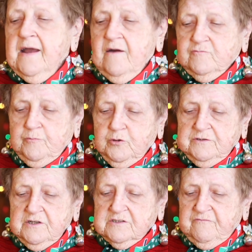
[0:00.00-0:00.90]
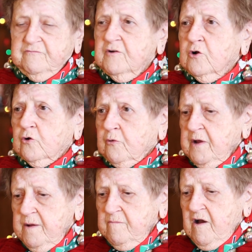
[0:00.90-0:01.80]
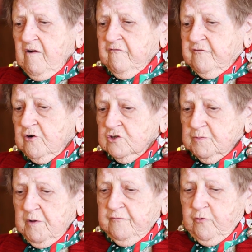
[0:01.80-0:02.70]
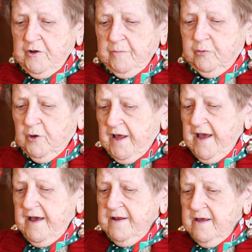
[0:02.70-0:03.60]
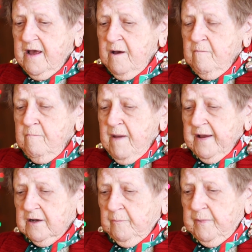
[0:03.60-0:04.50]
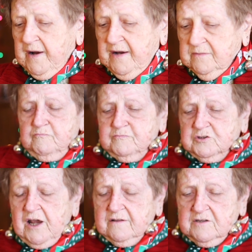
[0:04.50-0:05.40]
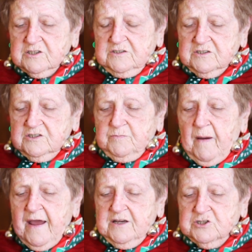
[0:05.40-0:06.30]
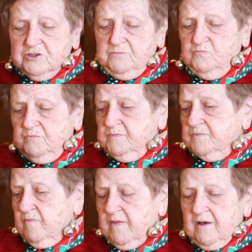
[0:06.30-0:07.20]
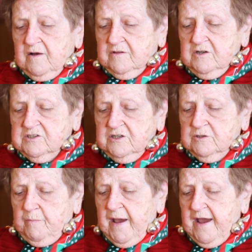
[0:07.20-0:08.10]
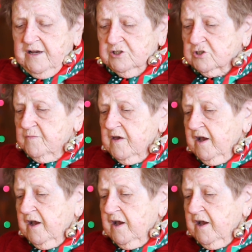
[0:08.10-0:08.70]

I have to put this cream first before you put any makeup on. Shake this. This is beige. This is beige.